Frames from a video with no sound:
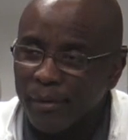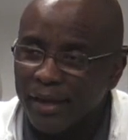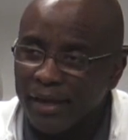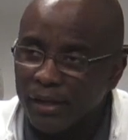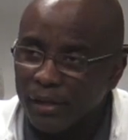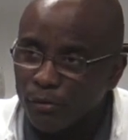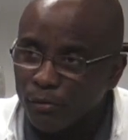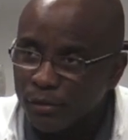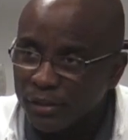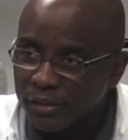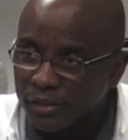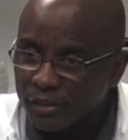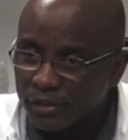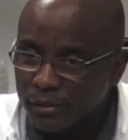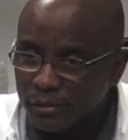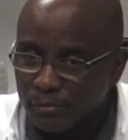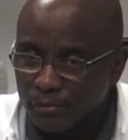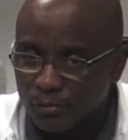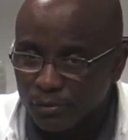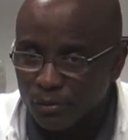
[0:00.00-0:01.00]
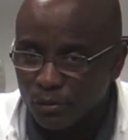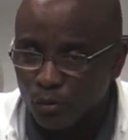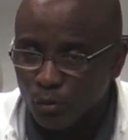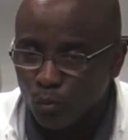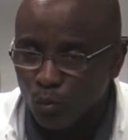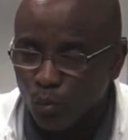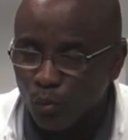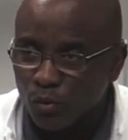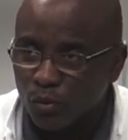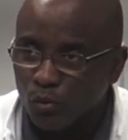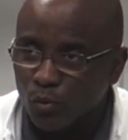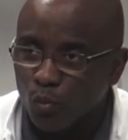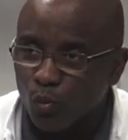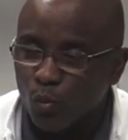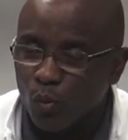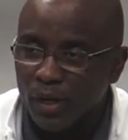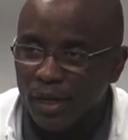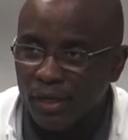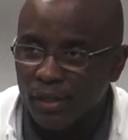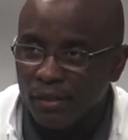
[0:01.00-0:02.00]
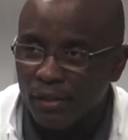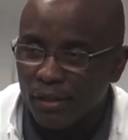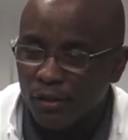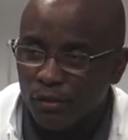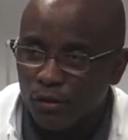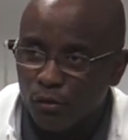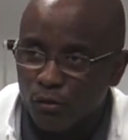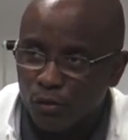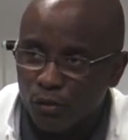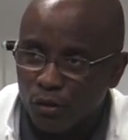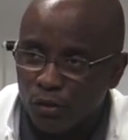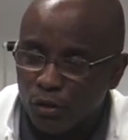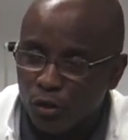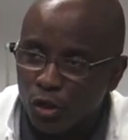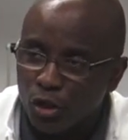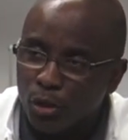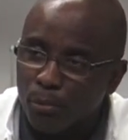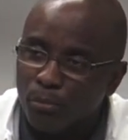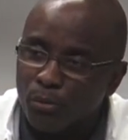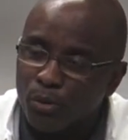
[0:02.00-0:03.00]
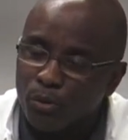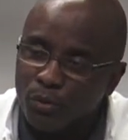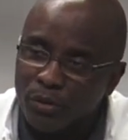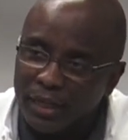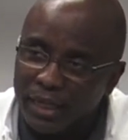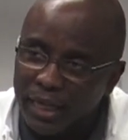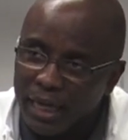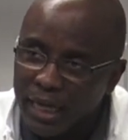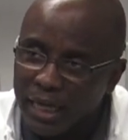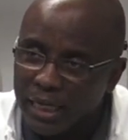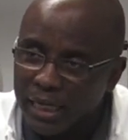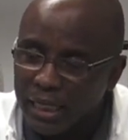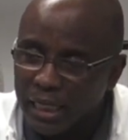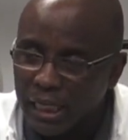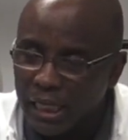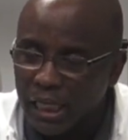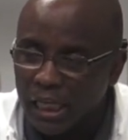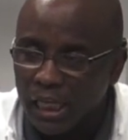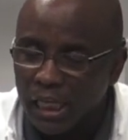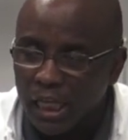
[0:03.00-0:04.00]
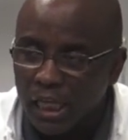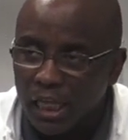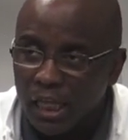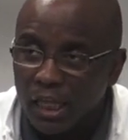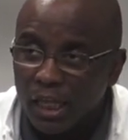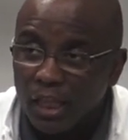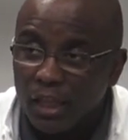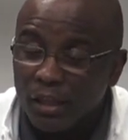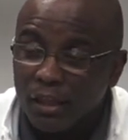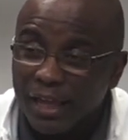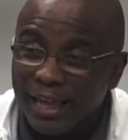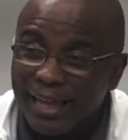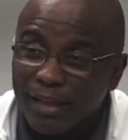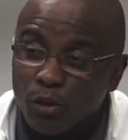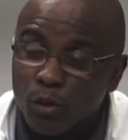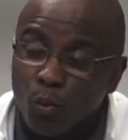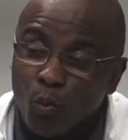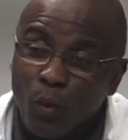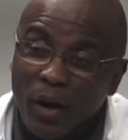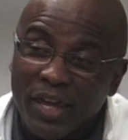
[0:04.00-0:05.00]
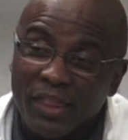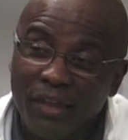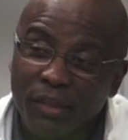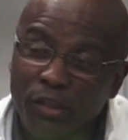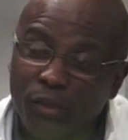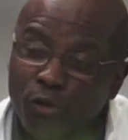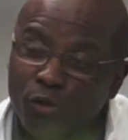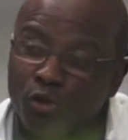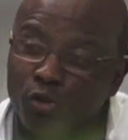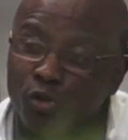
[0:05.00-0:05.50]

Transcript: mannerisms, the way that they're communicating, the way that they're